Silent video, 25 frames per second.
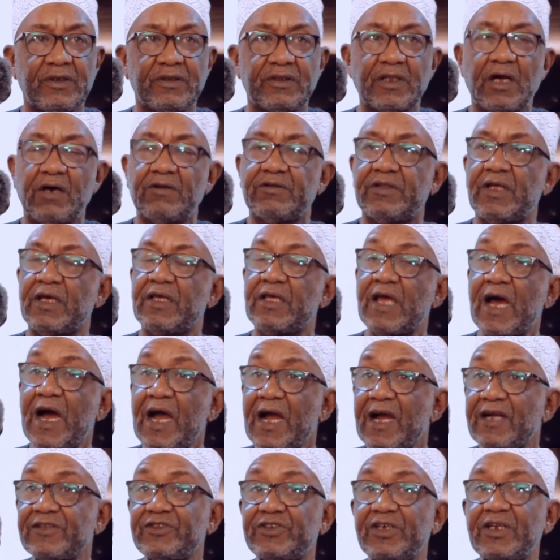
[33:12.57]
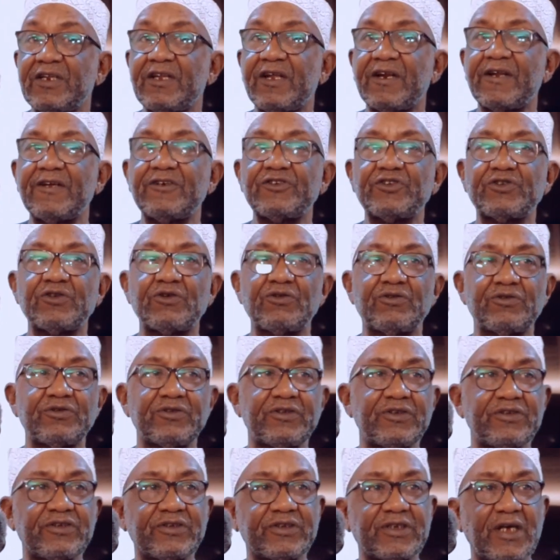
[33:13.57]
Now, the younger generation
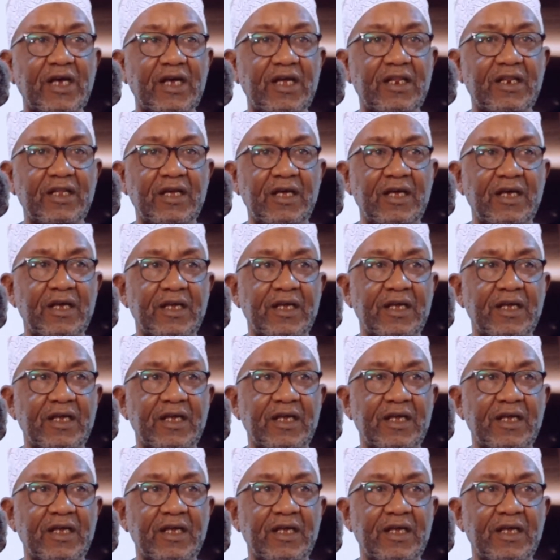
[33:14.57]
on this side